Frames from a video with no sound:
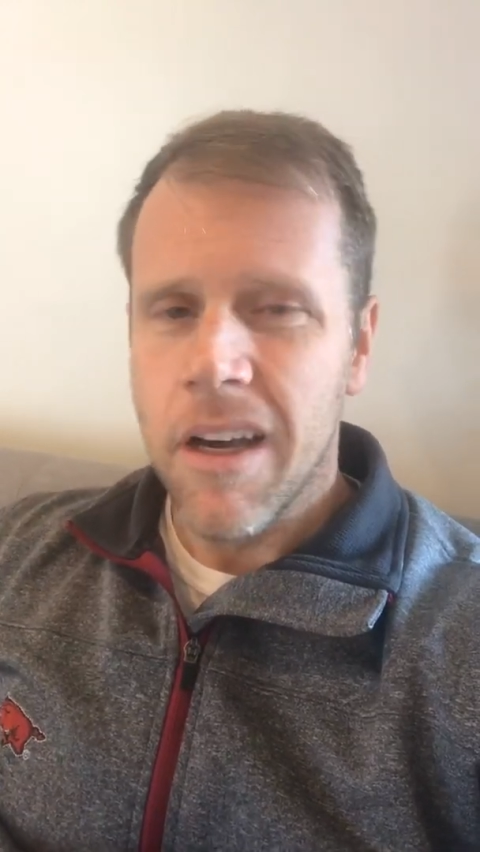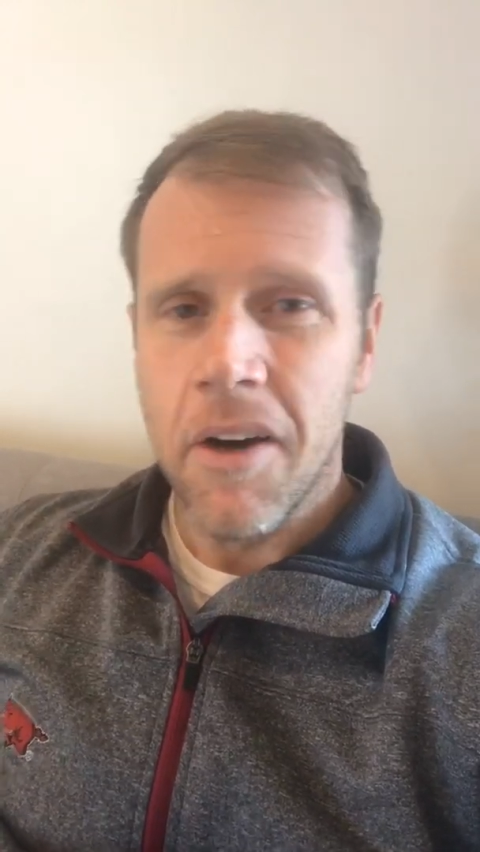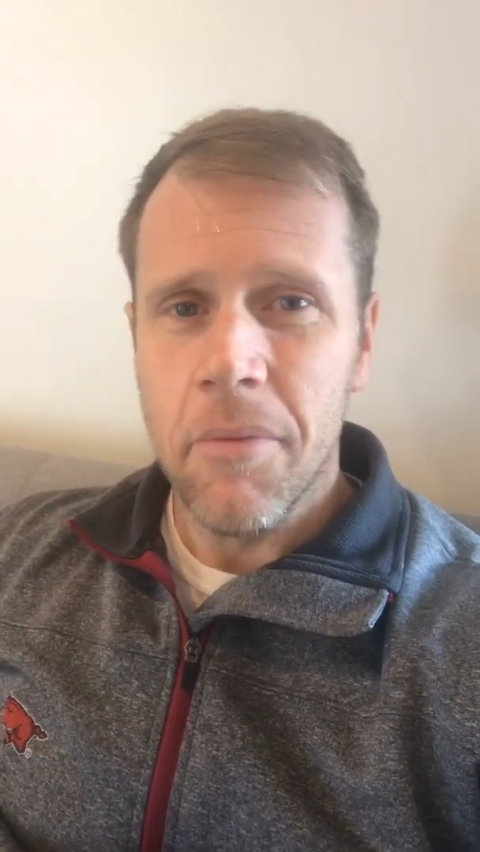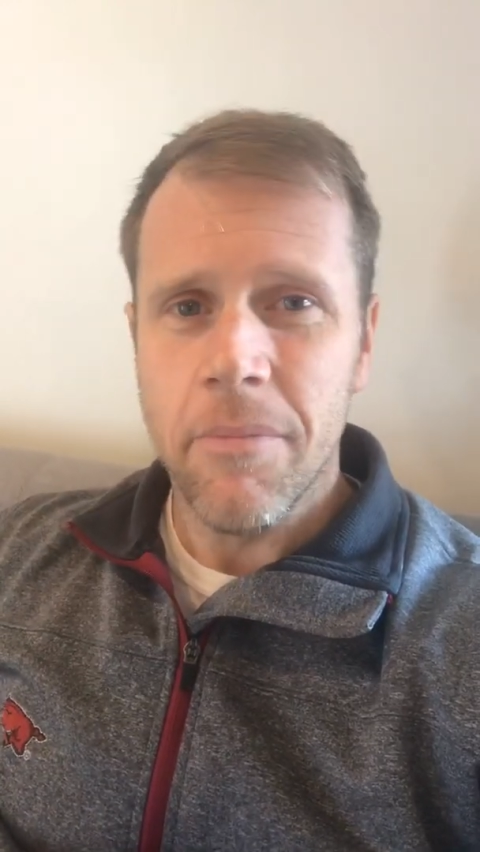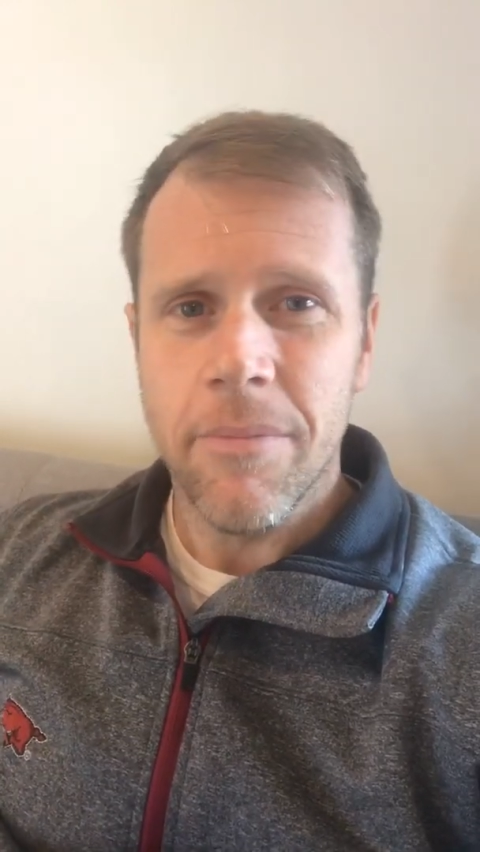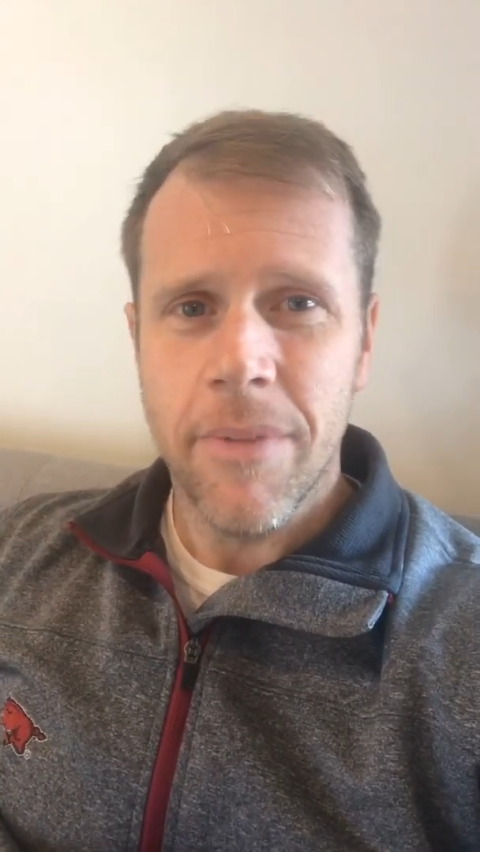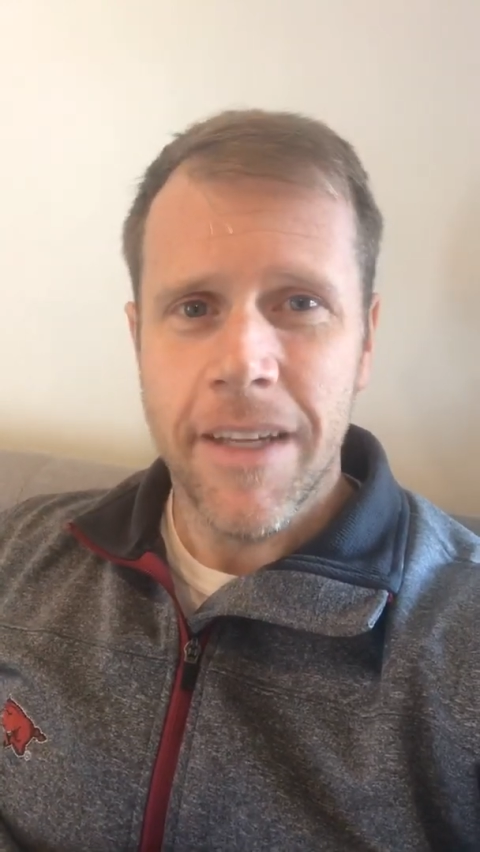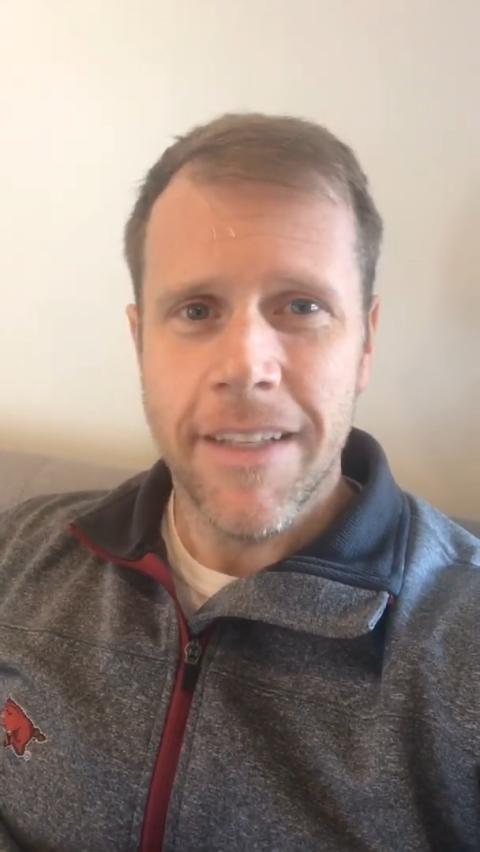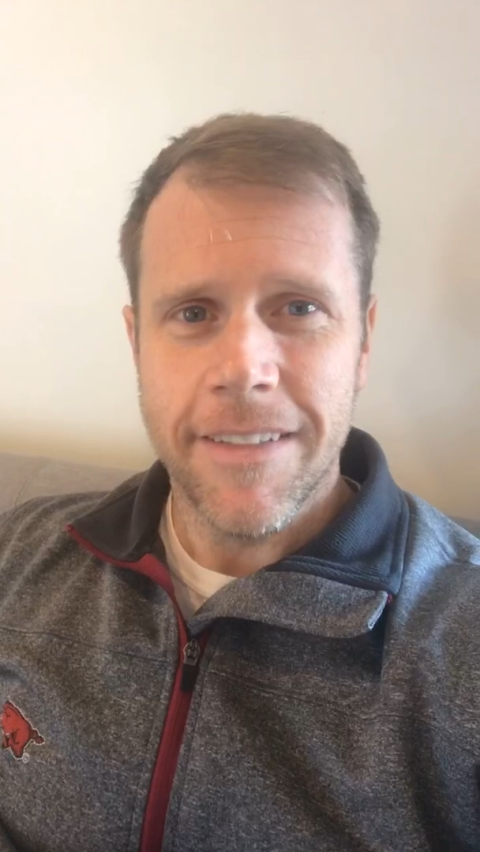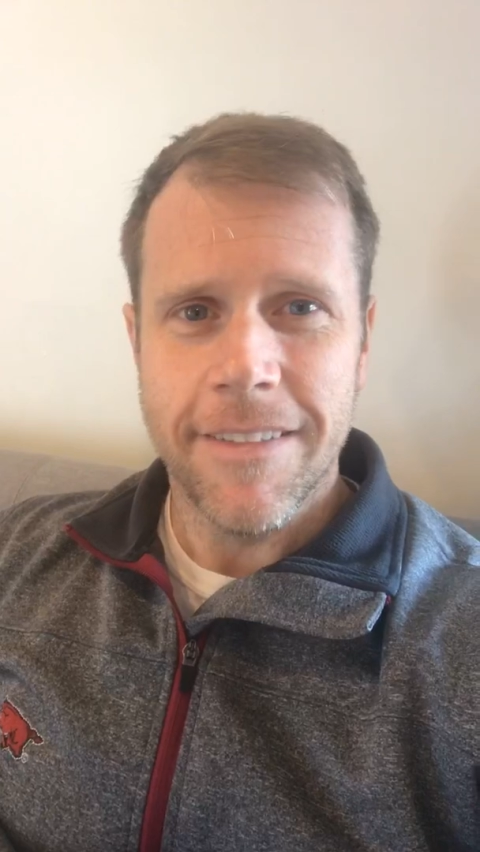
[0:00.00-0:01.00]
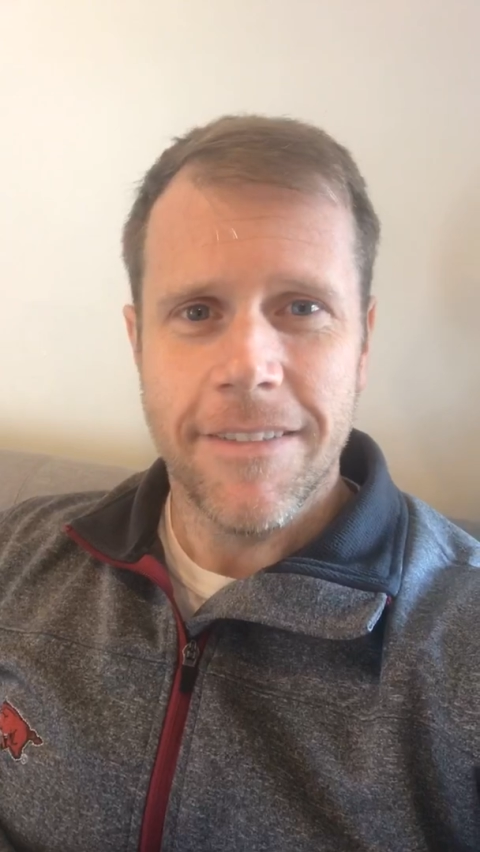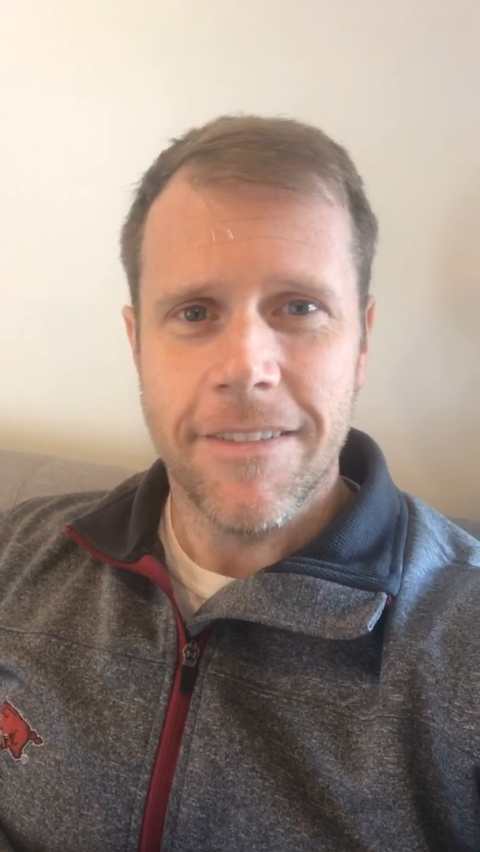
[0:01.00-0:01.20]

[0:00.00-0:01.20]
but